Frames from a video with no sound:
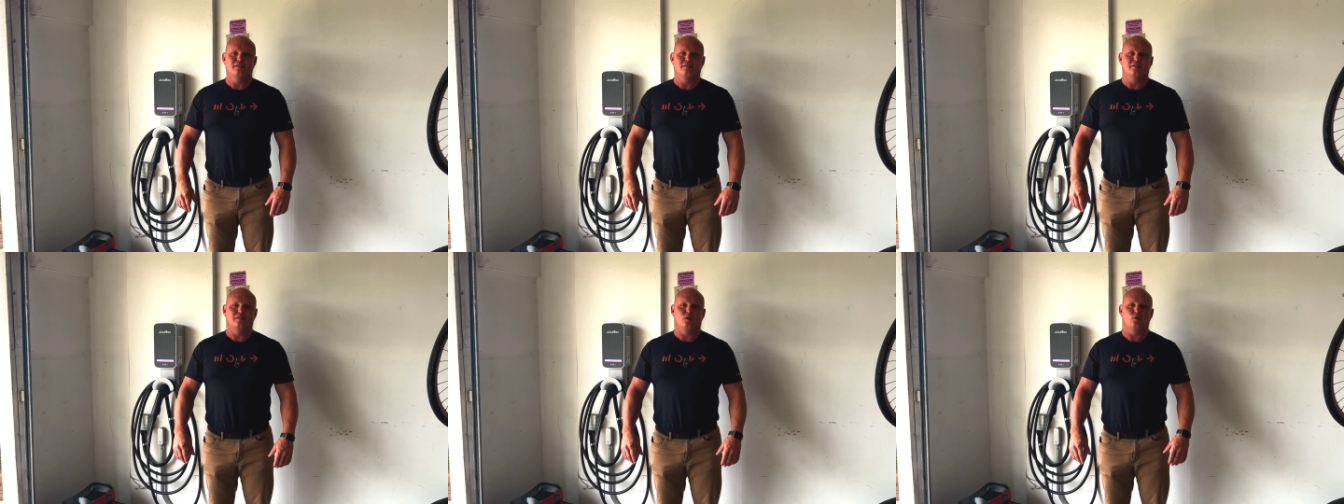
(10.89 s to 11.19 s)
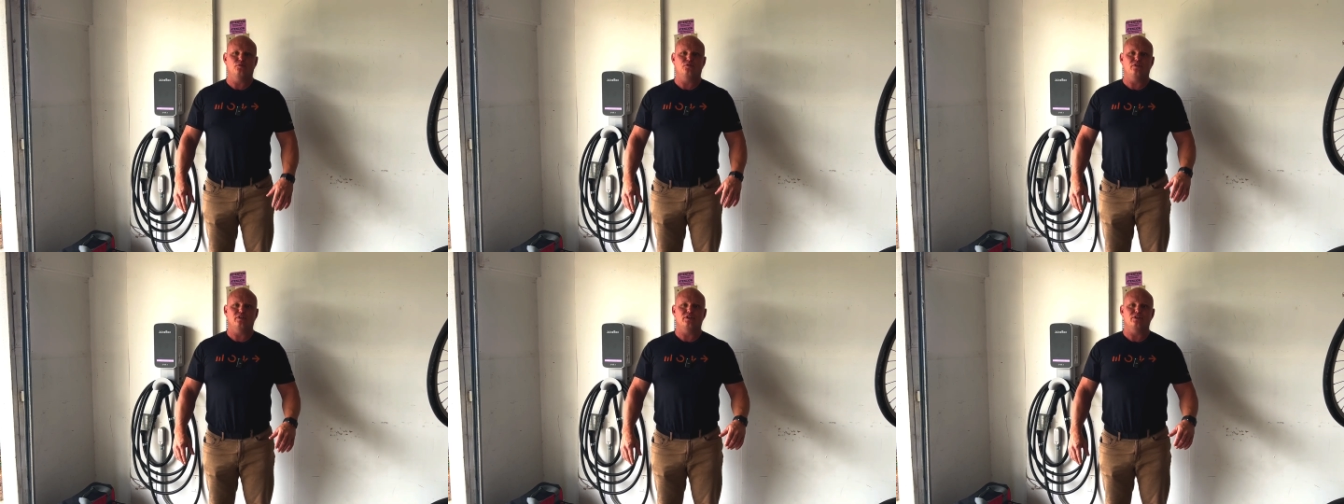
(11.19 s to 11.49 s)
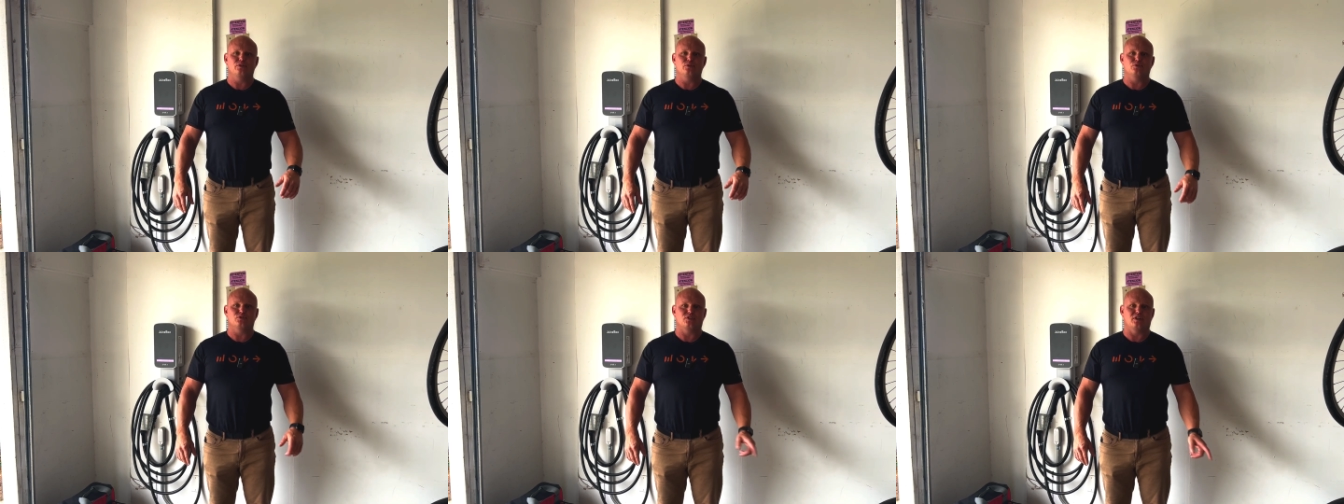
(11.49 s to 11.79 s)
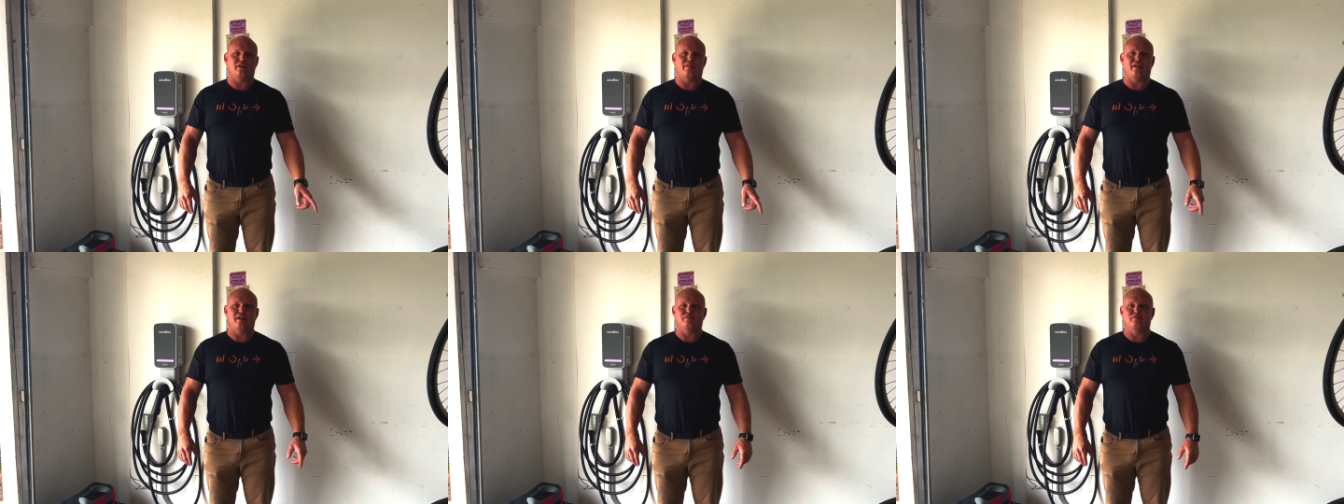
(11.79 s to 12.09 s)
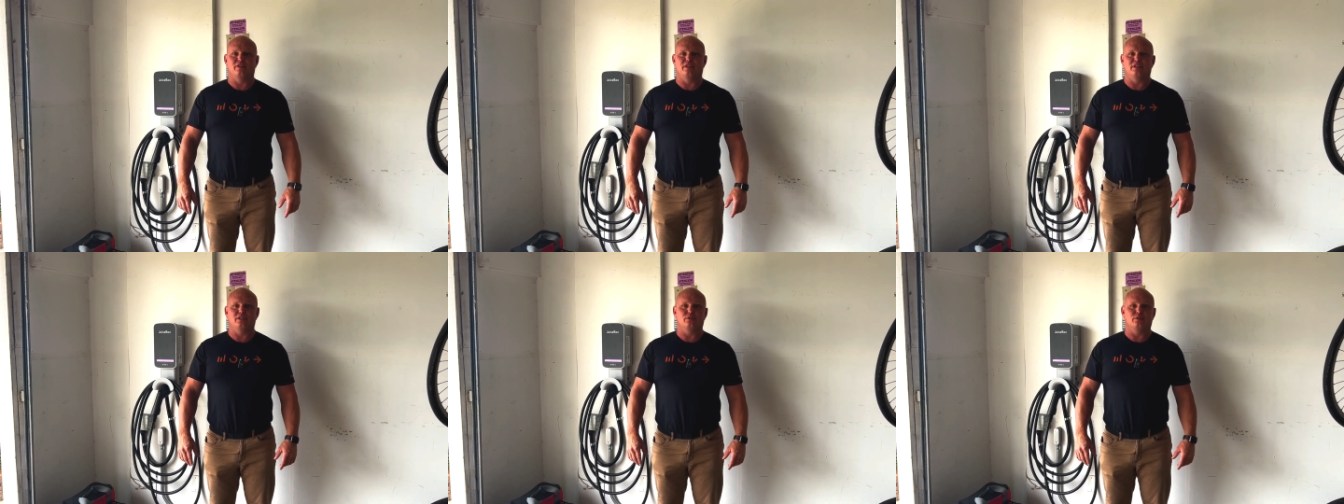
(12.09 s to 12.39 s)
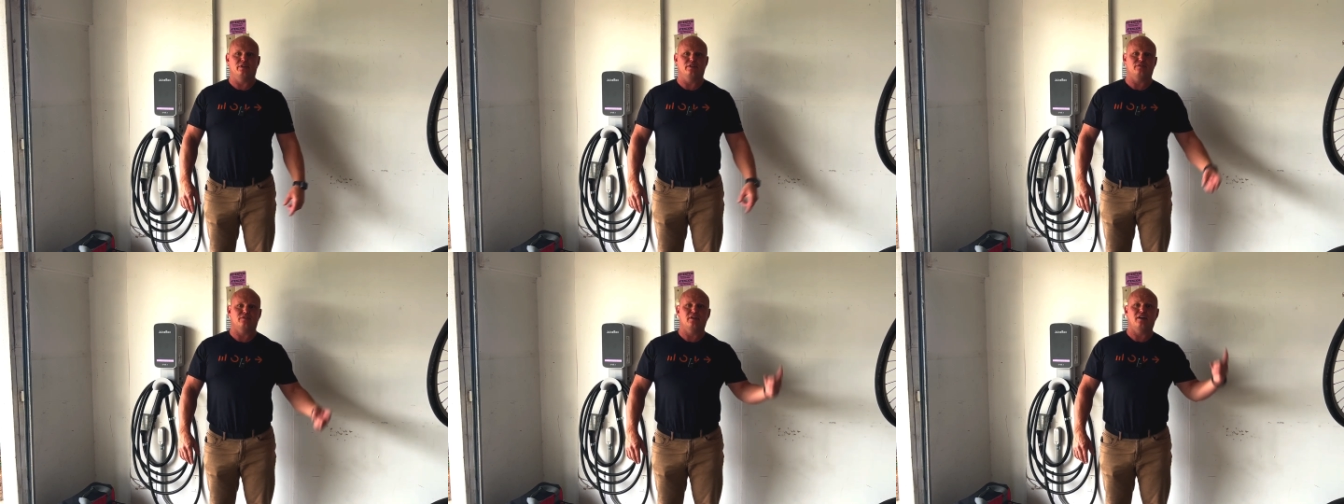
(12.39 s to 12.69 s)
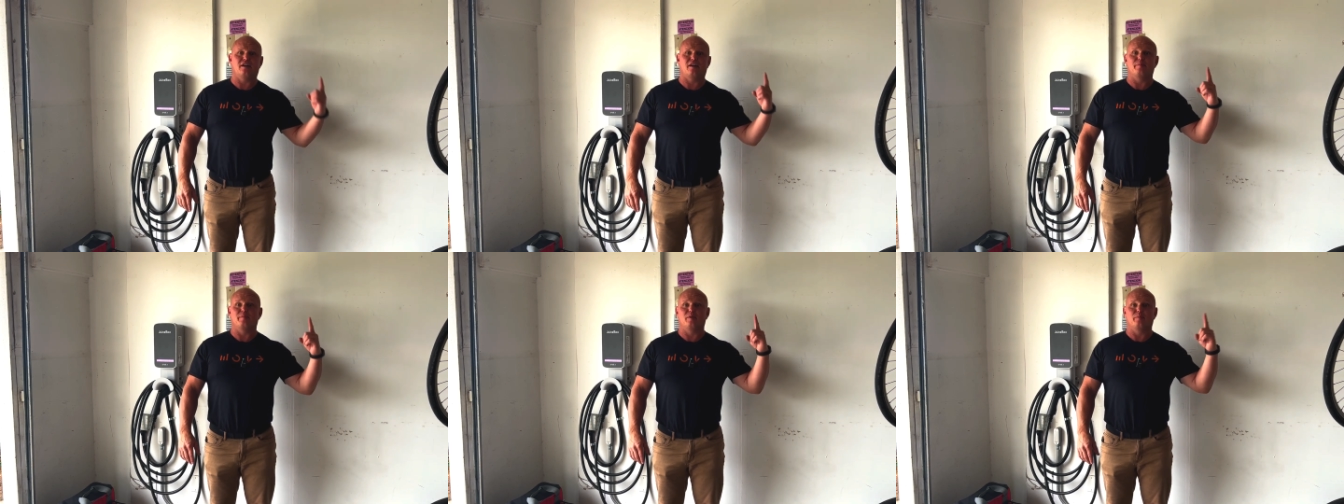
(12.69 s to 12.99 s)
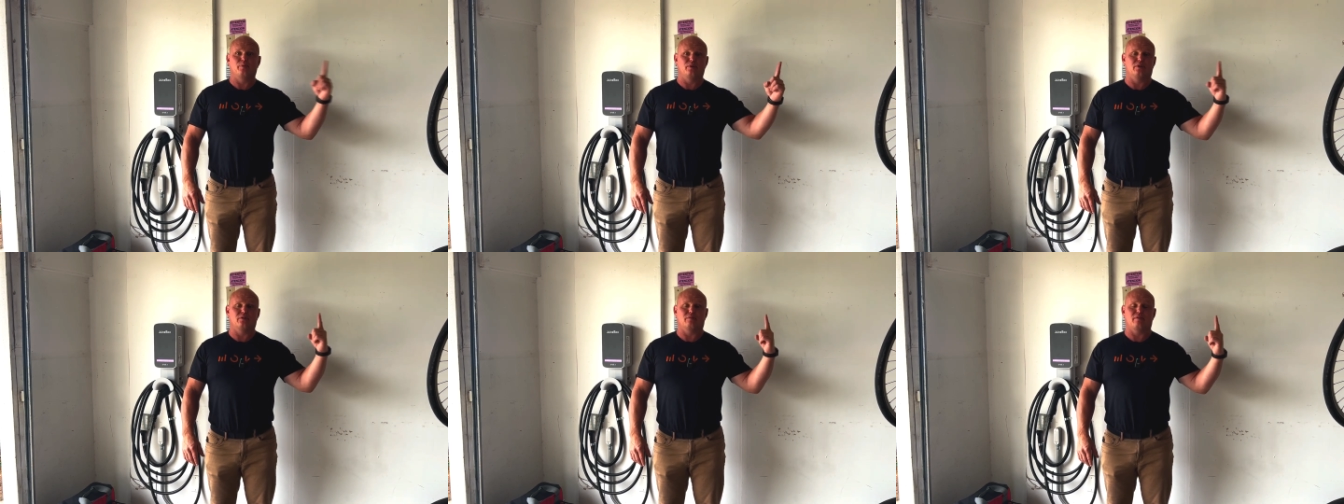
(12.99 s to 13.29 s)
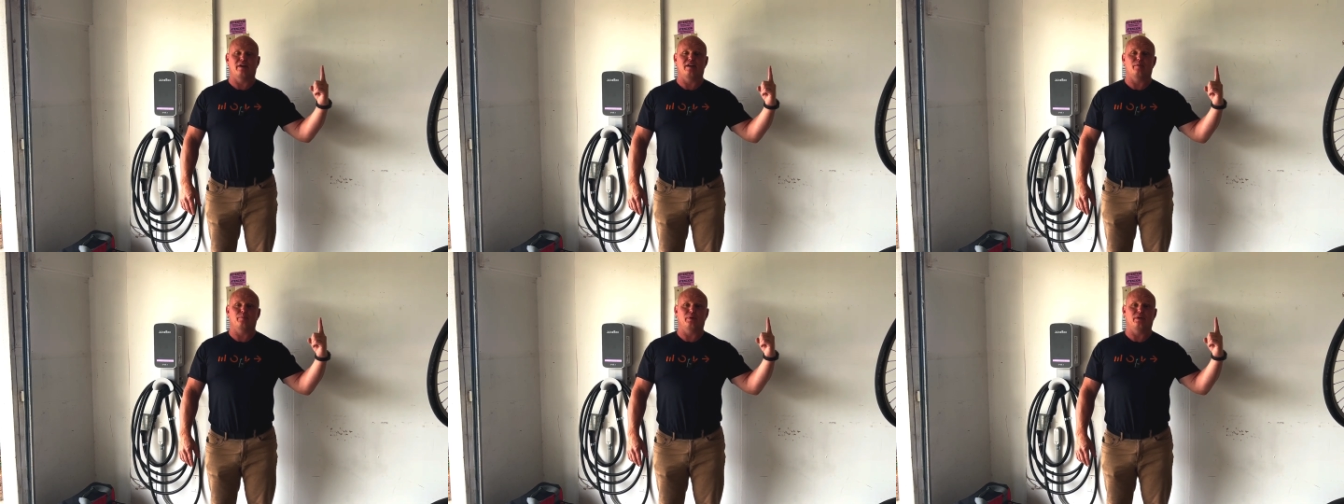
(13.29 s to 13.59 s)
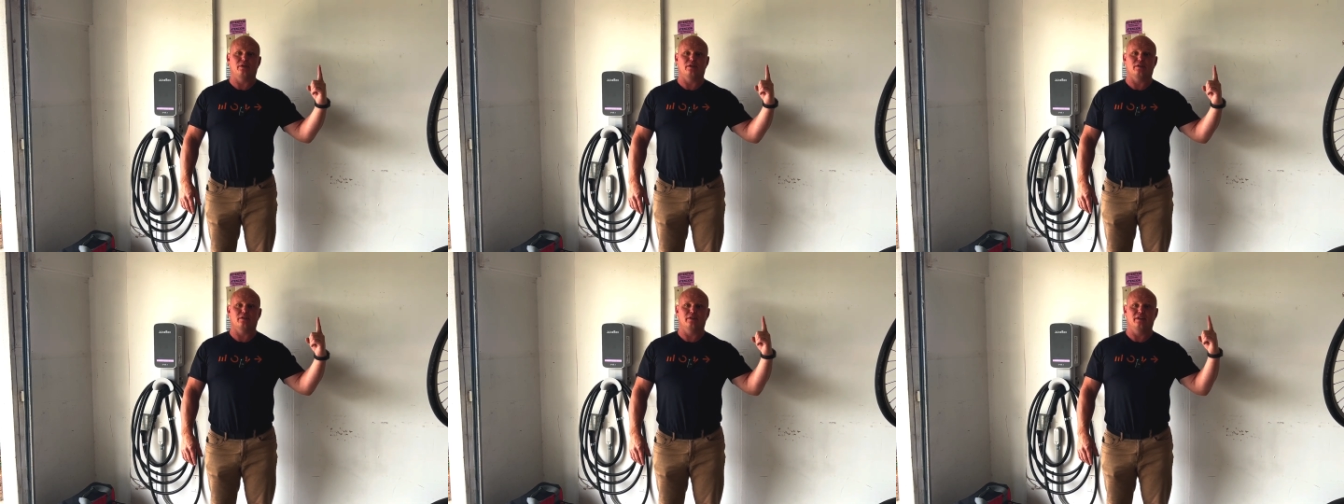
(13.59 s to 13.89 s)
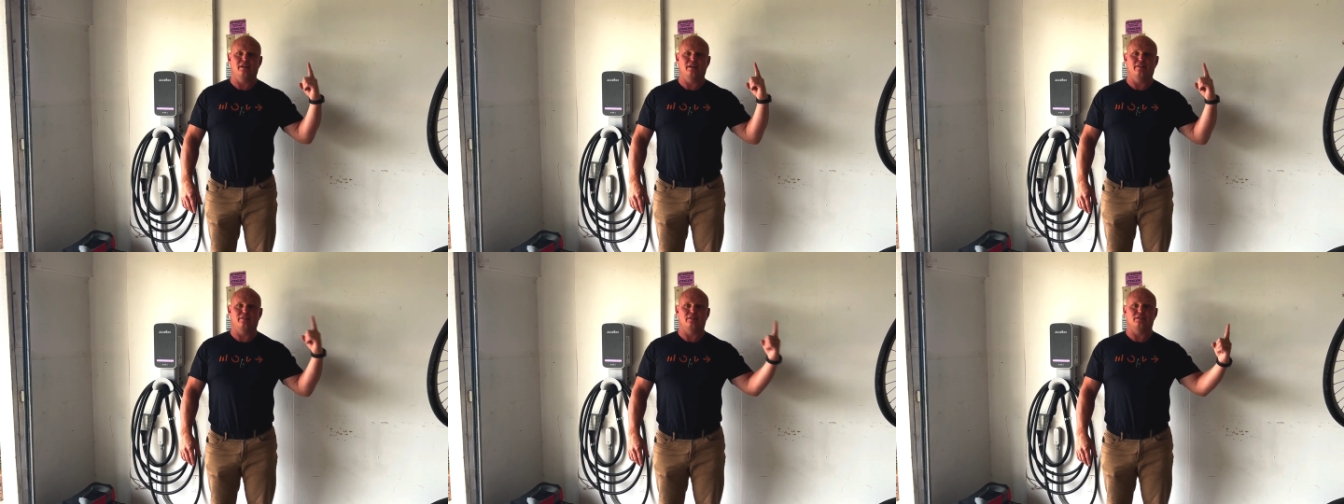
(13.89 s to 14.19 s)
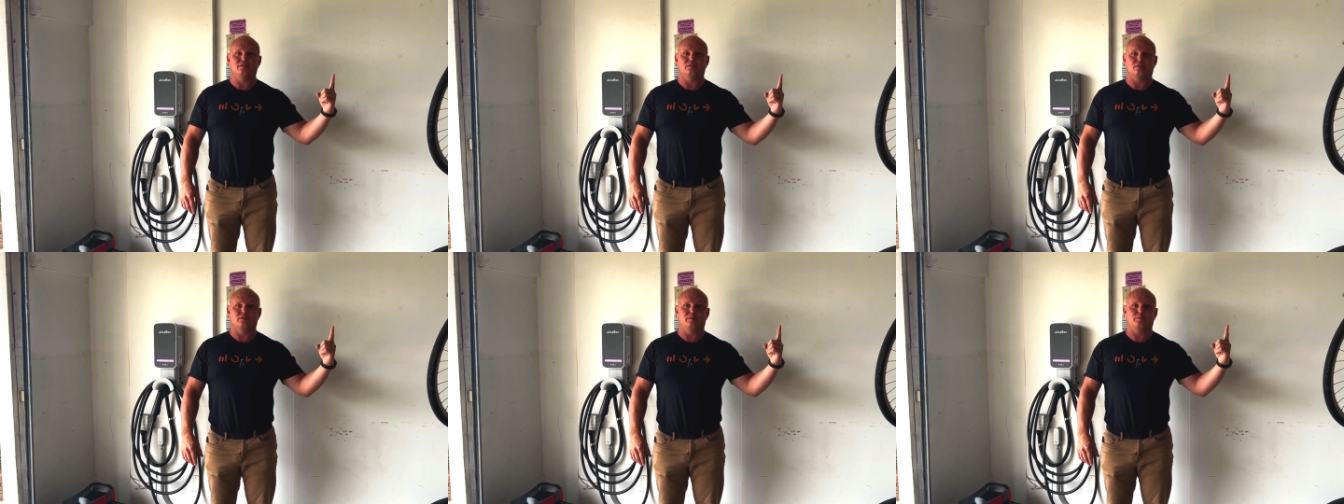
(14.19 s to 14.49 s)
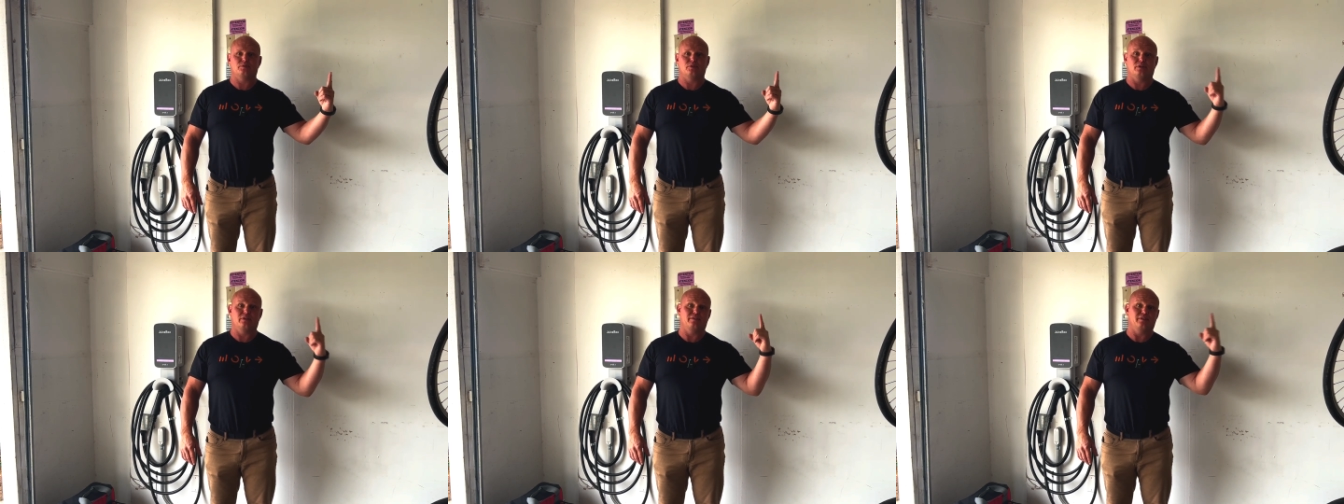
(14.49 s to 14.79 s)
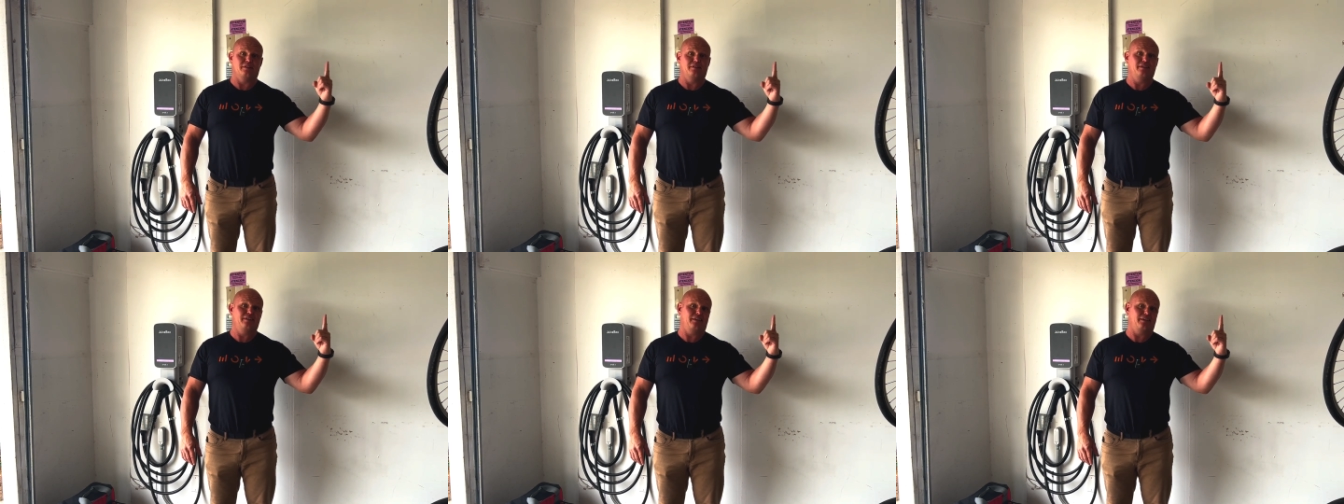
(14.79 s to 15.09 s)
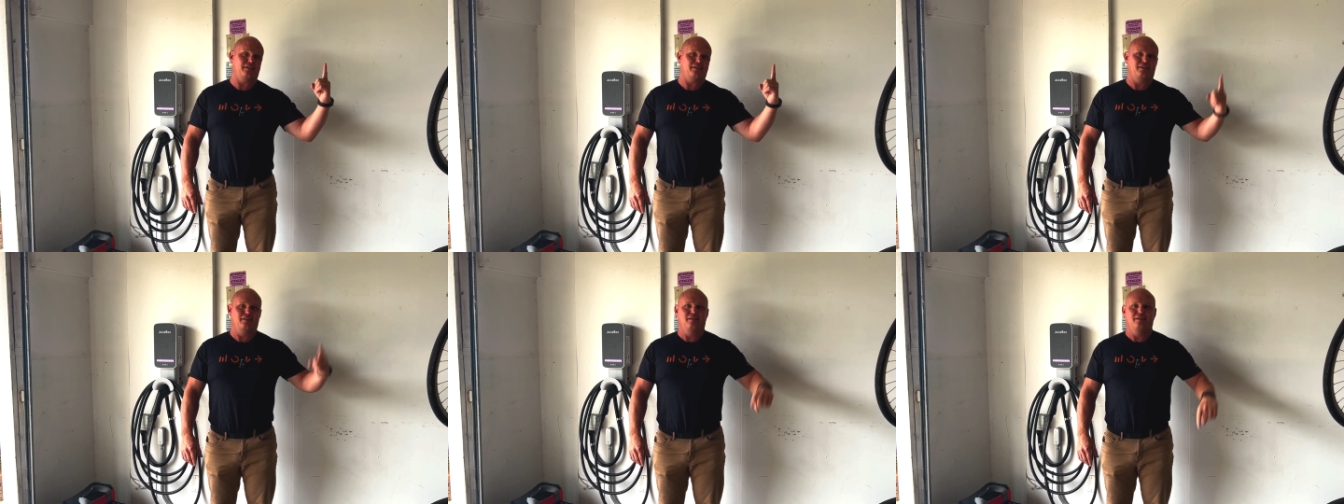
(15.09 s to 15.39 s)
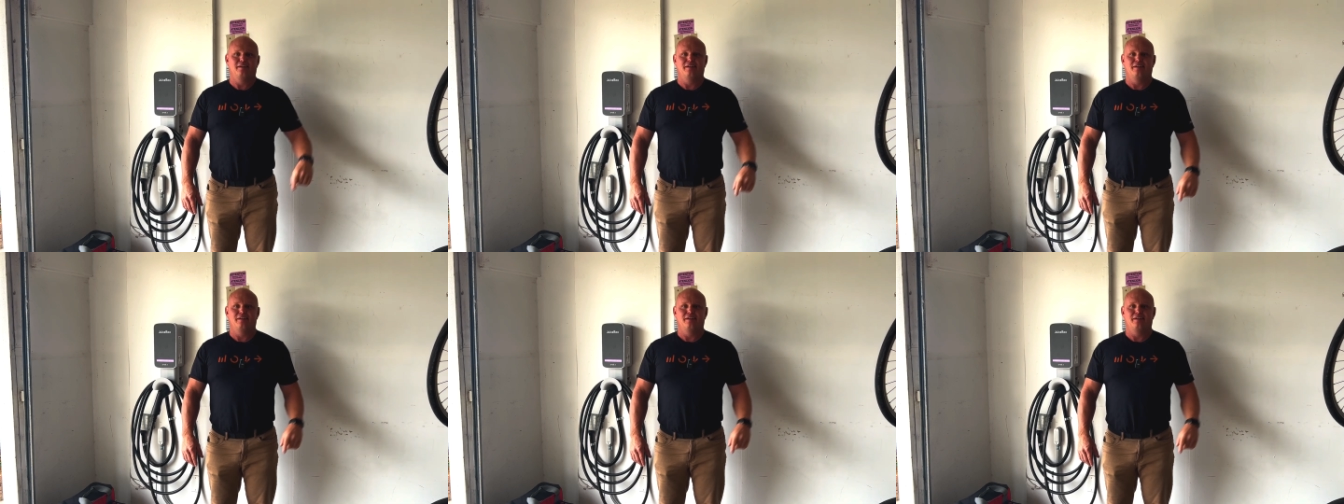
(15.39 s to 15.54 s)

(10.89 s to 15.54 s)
Hopefully you saw that video, and if not, I'm going to put it right up here in the description in the link,